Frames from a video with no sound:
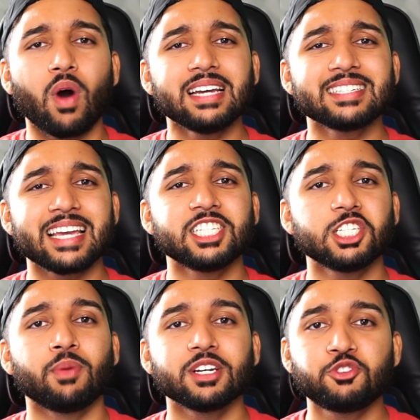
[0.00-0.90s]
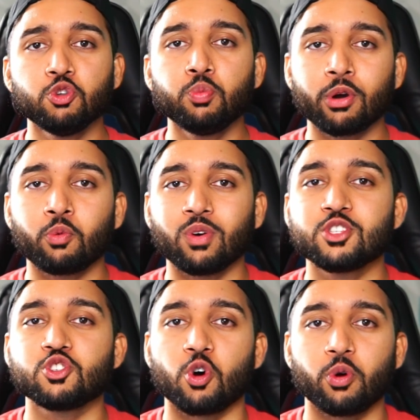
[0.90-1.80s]
why is HDMI
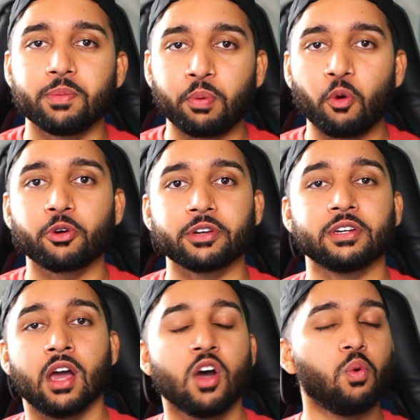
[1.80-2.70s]
2.1 so important?